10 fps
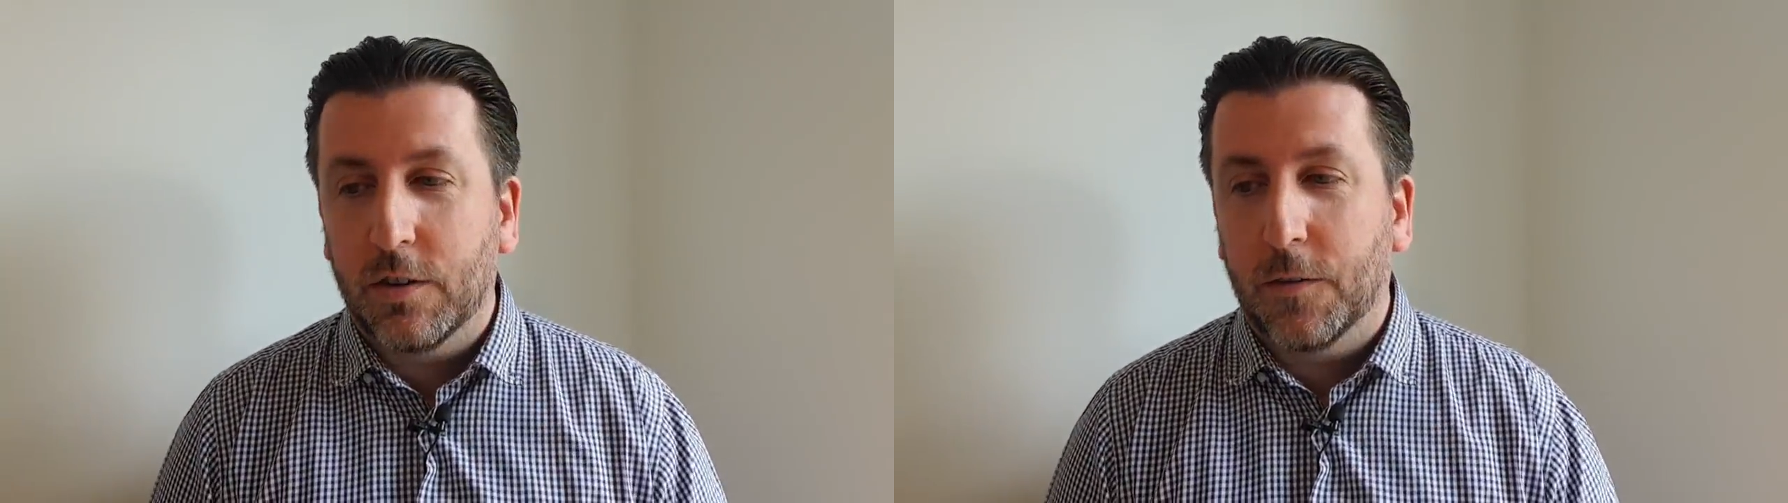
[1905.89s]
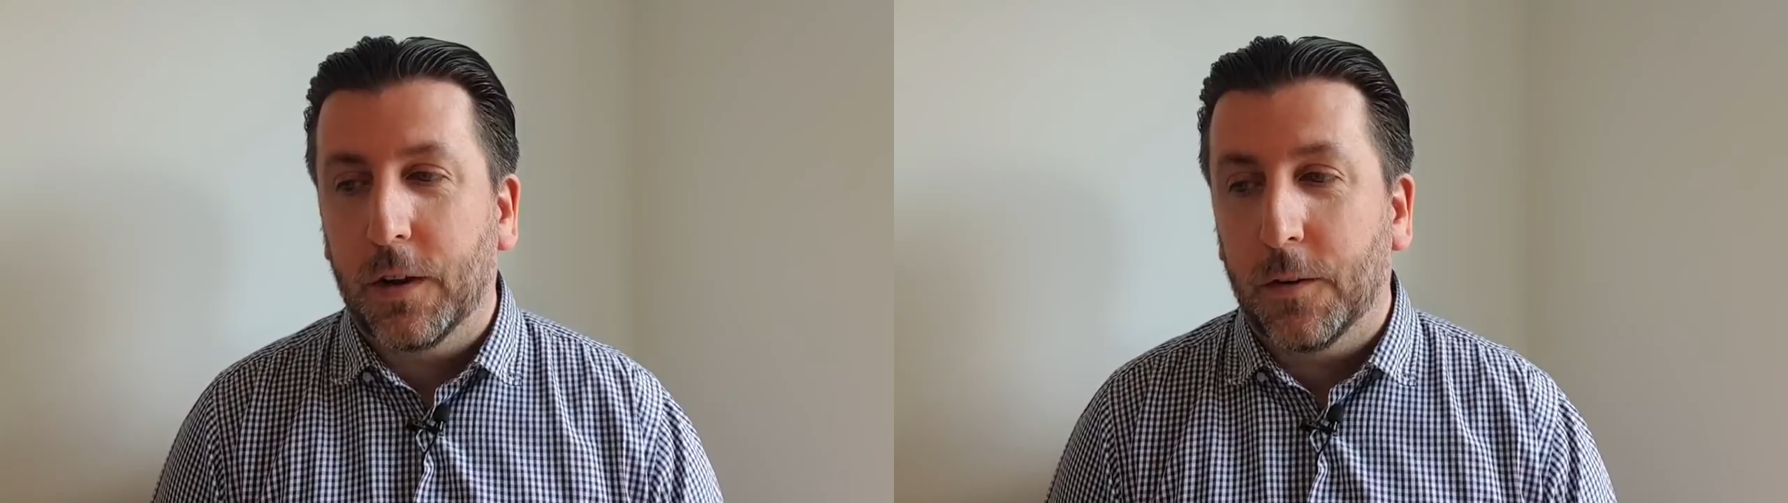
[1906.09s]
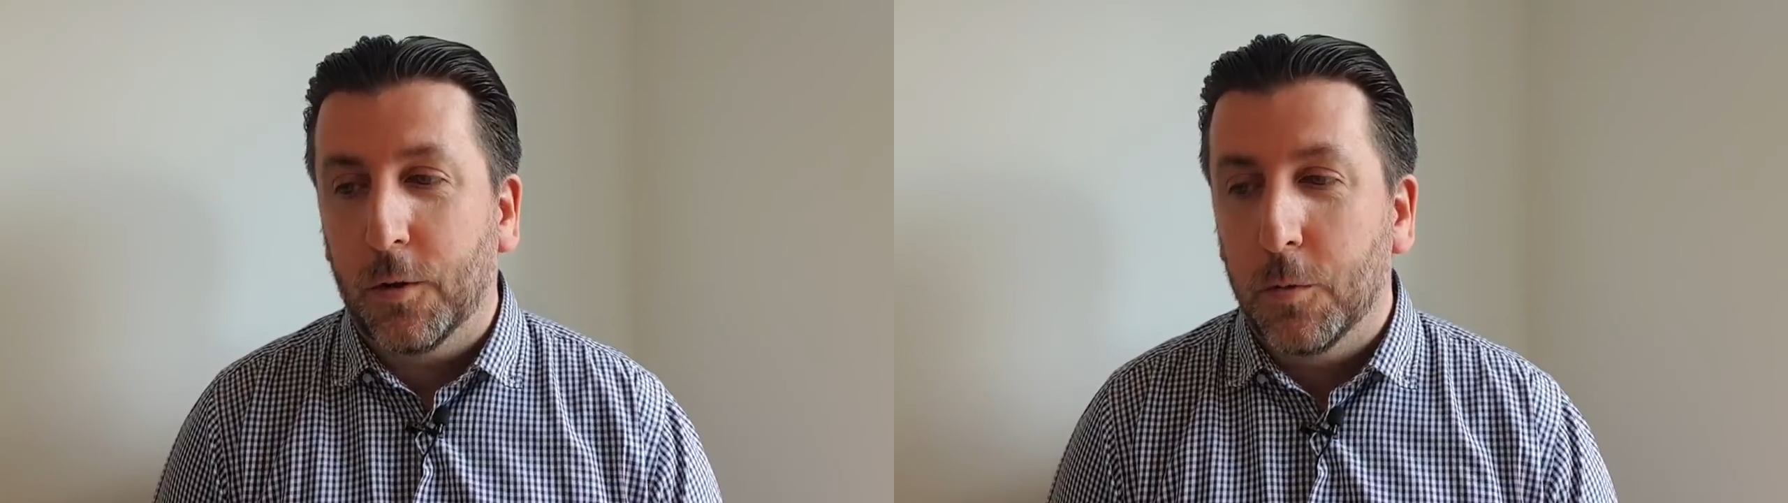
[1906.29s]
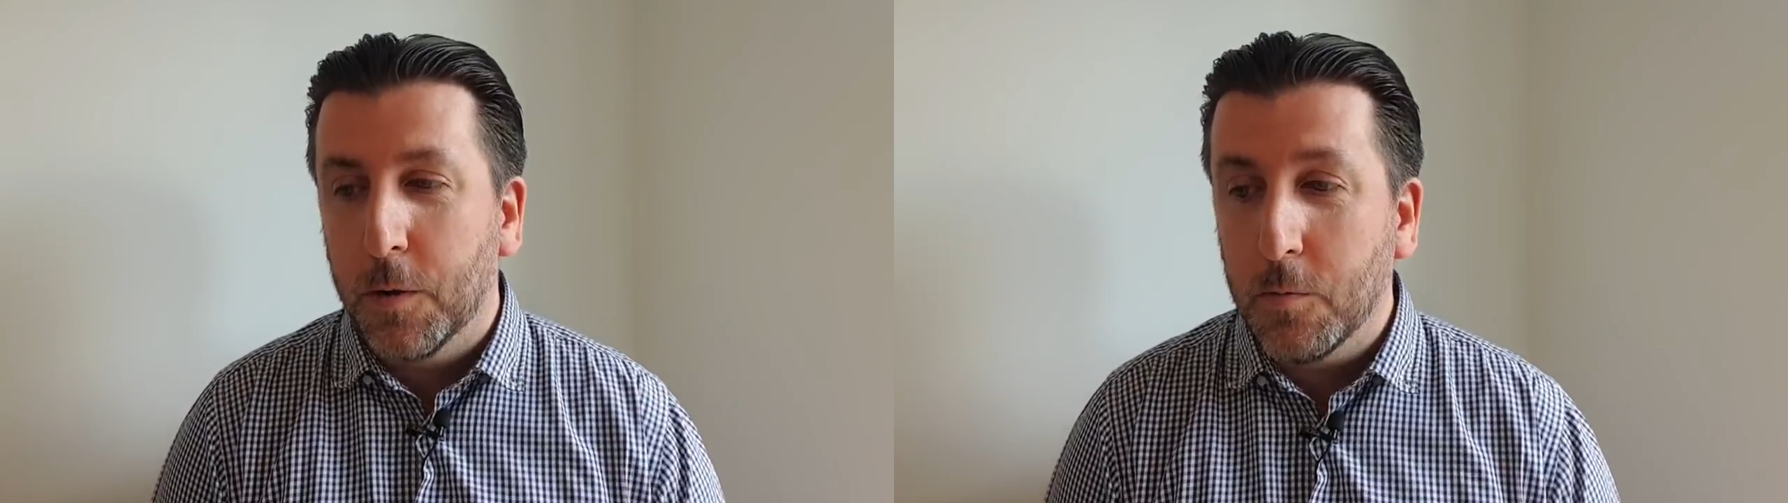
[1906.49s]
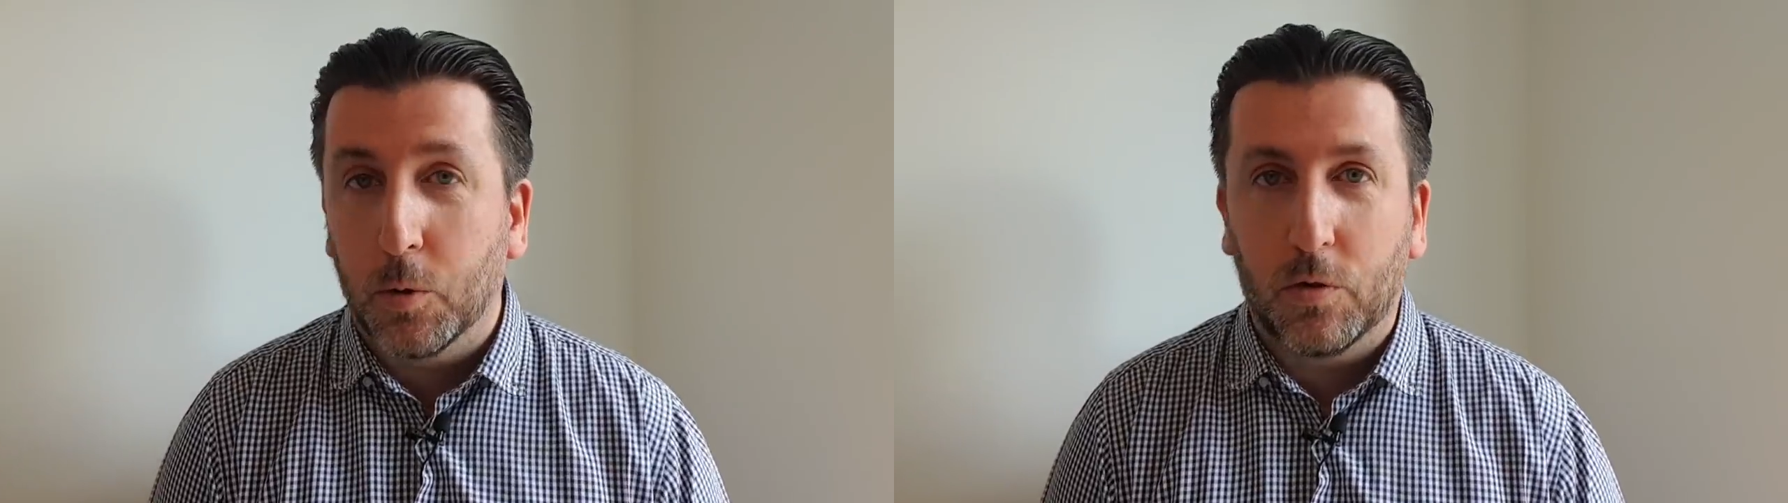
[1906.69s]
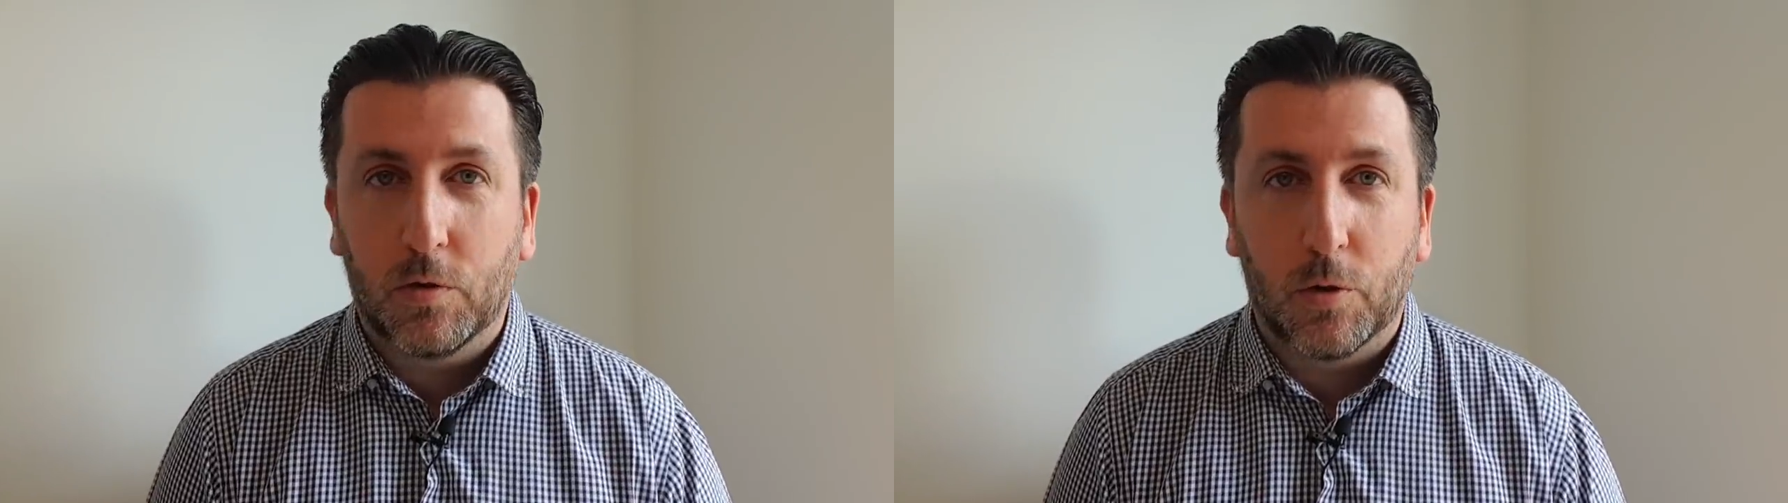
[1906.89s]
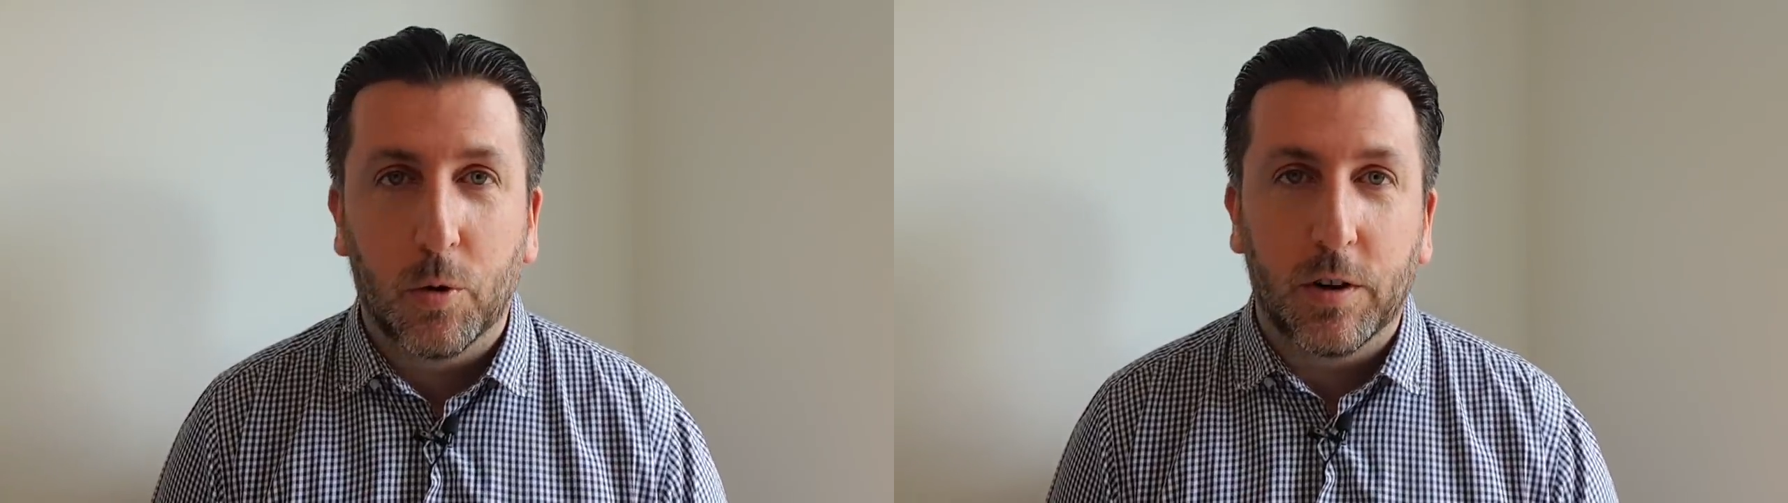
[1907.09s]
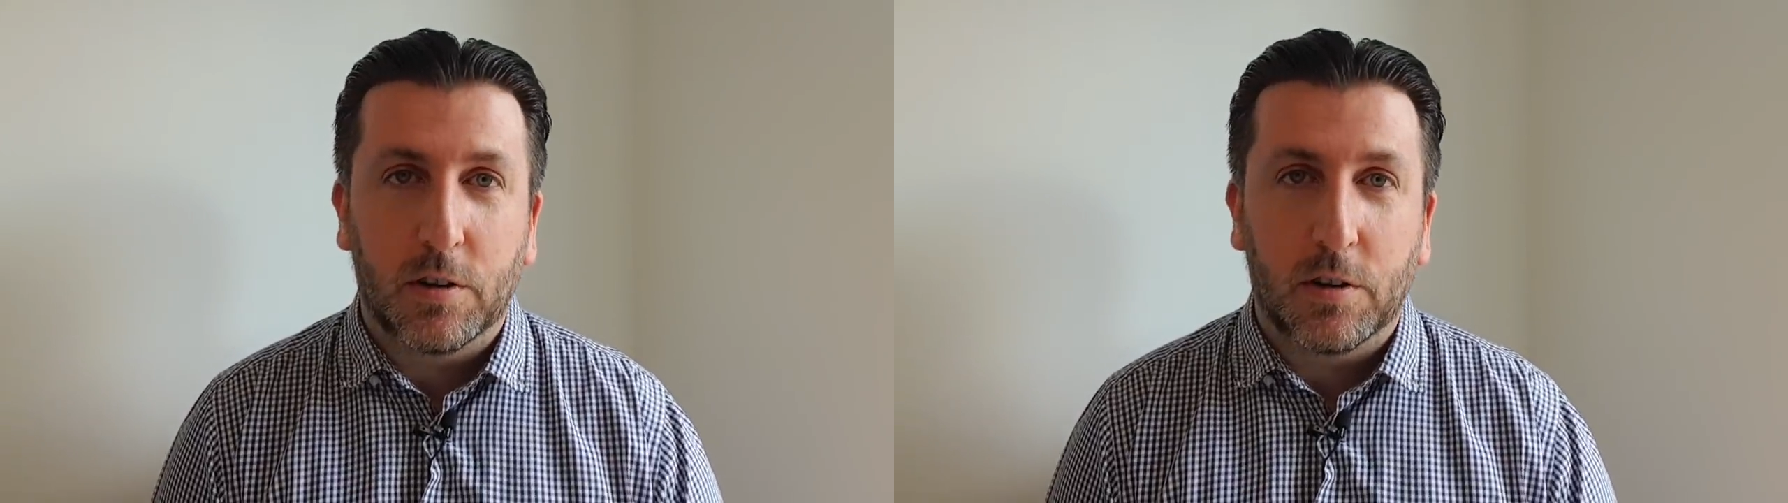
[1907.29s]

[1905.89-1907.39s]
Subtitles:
I think, a few people's stories